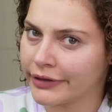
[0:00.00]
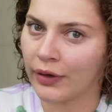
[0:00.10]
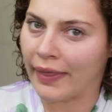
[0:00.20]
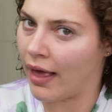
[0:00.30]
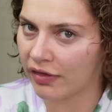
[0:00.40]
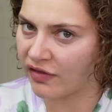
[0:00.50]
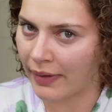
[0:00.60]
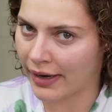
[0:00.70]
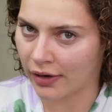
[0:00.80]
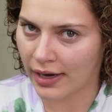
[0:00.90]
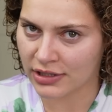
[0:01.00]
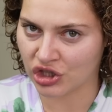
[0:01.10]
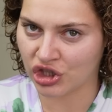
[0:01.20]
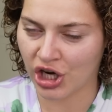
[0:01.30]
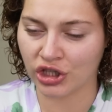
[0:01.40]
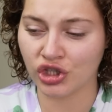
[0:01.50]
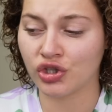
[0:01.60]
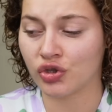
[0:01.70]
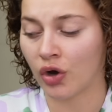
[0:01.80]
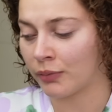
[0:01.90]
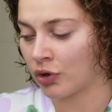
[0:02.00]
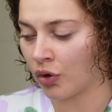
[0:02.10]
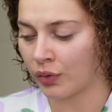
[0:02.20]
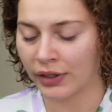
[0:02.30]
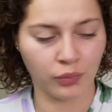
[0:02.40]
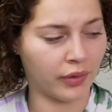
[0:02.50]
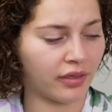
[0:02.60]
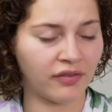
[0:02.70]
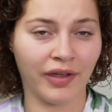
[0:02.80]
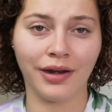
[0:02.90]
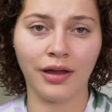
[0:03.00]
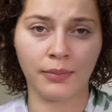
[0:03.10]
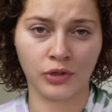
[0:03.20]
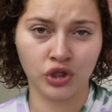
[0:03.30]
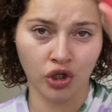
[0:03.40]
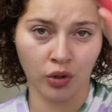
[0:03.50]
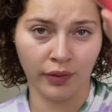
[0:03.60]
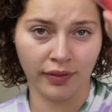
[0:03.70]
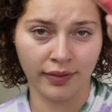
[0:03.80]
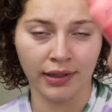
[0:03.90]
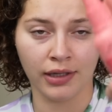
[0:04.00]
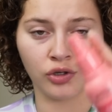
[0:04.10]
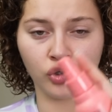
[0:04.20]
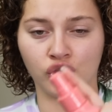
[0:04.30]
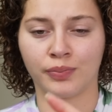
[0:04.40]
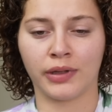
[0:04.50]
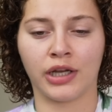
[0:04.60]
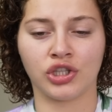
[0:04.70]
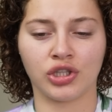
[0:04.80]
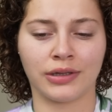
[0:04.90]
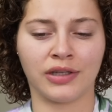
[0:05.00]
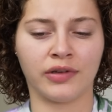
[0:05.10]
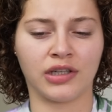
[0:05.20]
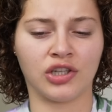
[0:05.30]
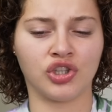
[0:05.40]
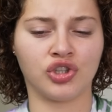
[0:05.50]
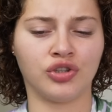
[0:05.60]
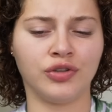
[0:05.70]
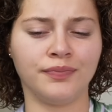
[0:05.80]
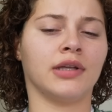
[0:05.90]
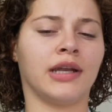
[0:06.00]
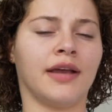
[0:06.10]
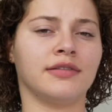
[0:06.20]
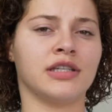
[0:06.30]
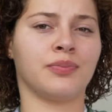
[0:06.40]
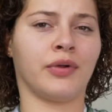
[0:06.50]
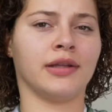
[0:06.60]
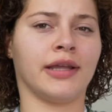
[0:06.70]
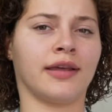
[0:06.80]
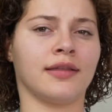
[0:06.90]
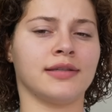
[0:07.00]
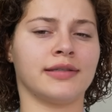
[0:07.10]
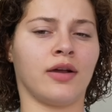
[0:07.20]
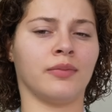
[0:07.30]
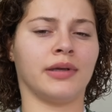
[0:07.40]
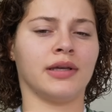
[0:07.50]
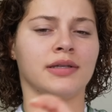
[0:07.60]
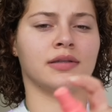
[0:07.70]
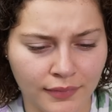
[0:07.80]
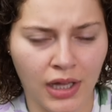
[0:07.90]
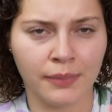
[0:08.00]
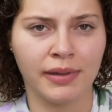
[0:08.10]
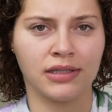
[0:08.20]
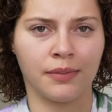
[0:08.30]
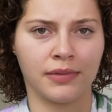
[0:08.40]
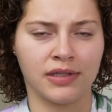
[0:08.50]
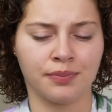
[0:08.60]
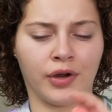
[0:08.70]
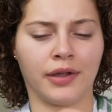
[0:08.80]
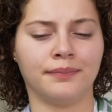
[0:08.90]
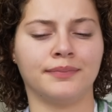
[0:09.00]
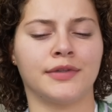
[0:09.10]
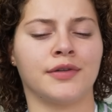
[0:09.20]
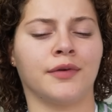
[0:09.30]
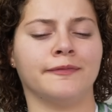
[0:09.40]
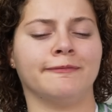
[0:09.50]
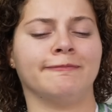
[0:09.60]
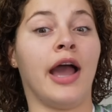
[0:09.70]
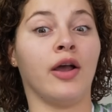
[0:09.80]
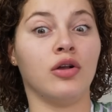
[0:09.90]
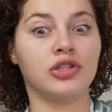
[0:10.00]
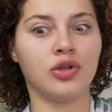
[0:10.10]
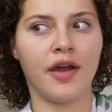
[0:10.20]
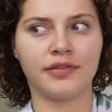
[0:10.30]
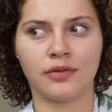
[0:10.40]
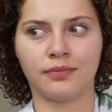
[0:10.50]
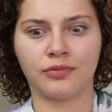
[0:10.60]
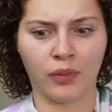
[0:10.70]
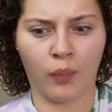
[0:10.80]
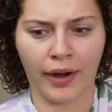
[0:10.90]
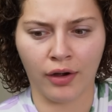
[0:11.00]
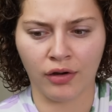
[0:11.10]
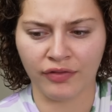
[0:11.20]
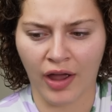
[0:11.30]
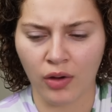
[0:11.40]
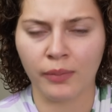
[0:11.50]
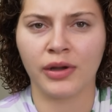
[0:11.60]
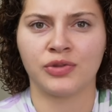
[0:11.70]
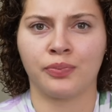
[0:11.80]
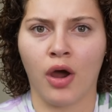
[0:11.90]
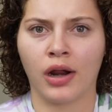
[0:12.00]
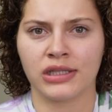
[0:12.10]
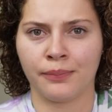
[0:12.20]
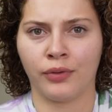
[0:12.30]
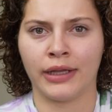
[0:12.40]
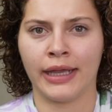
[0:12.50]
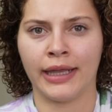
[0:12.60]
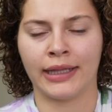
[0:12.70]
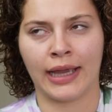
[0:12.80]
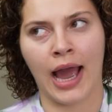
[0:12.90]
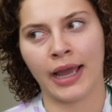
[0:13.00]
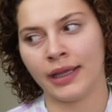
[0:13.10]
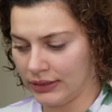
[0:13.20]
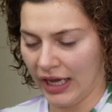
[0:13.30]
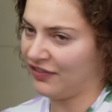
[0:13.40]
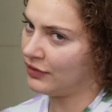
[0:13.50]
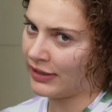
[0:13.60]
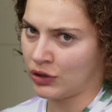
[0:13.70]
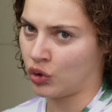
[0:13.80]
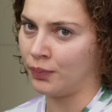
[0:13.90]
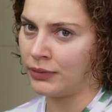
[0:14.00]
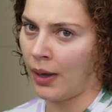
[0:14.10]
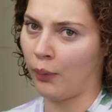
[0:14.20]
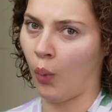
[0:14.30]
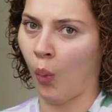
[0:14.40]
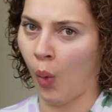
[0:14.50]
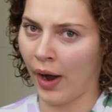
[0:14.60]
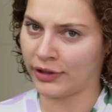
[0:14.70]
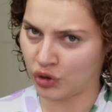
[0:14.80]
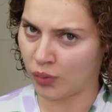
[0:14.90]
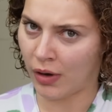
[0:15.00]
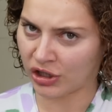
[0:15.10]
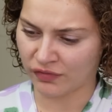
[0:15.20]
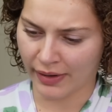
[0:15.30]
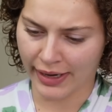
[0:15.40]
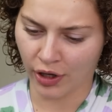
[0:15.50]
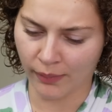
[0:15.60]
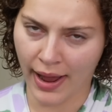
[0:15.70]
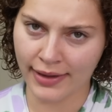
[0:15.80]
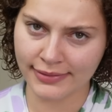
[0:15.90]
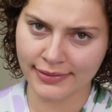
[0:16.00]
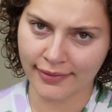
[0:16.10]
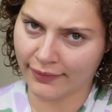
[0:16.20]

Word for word: You know, the health of my hair hasn't changed. So I'm gonna go in with Aveda. I'm gonna start with the Nutriplenish Leave-In Conditioner. And I have to spray it like this now because I messed up the spray, so. I also have to be aware of how much product I'm putting in. Like I definitely scooped up way too much of my hair mask.